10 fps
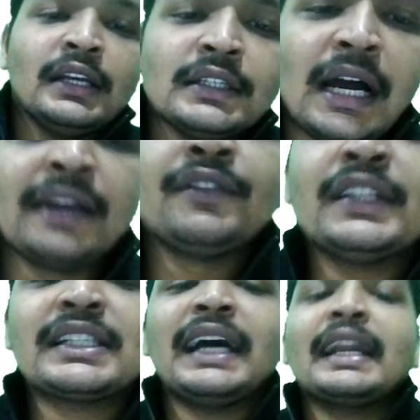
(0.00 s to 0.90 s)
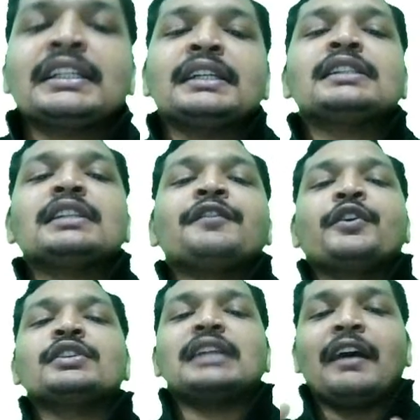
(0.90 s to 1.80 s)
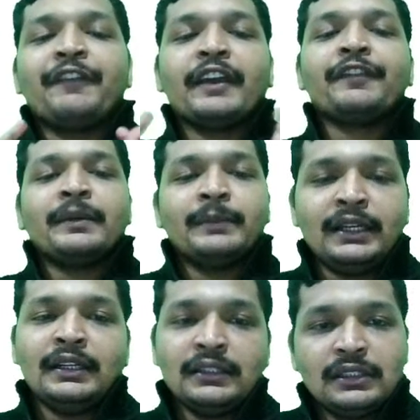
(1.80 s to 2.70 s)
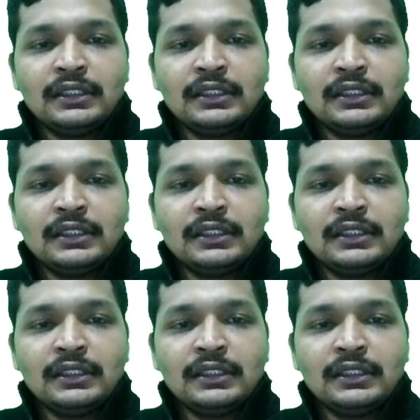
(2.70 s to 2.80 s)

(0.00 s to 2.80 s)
And in which directions? Of course, away from it.